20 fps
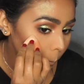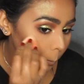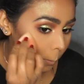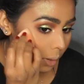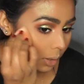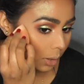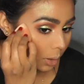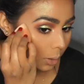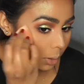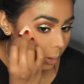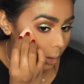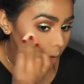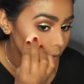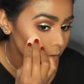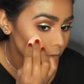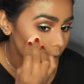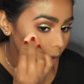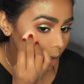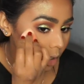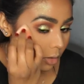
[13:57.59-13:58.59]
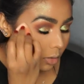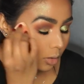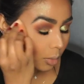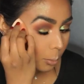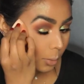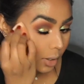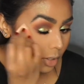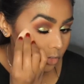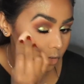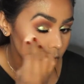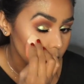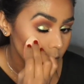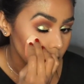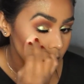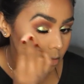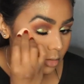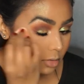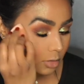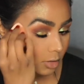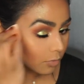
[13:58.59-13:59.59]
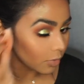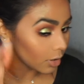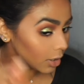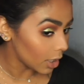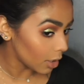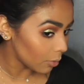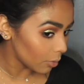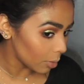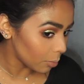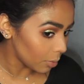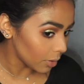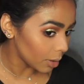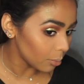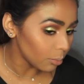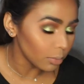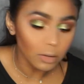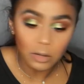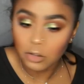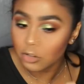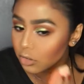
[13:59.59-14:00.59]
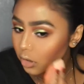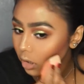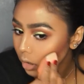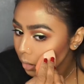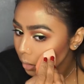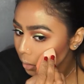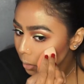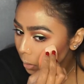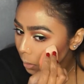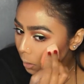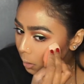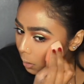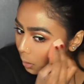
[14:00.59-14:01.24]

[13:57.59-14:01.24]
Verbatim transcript: Money Honey shade on my cheeks because I feel like when I put that blush on,